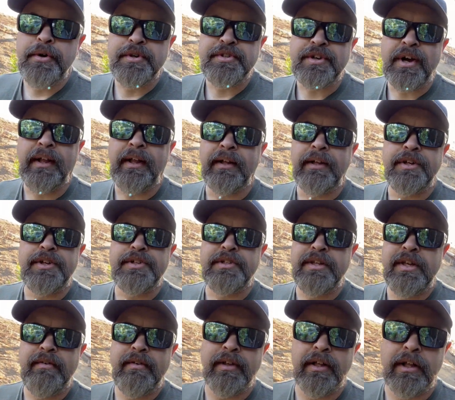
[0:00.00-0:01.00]
is I like to just
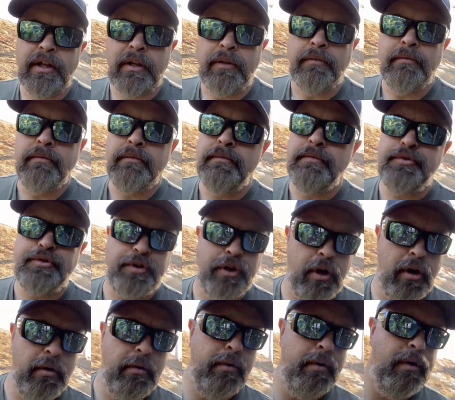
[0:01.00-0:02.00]
leave it alone.
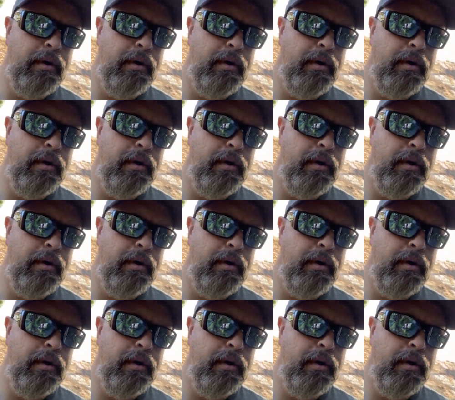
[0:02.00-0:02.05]
So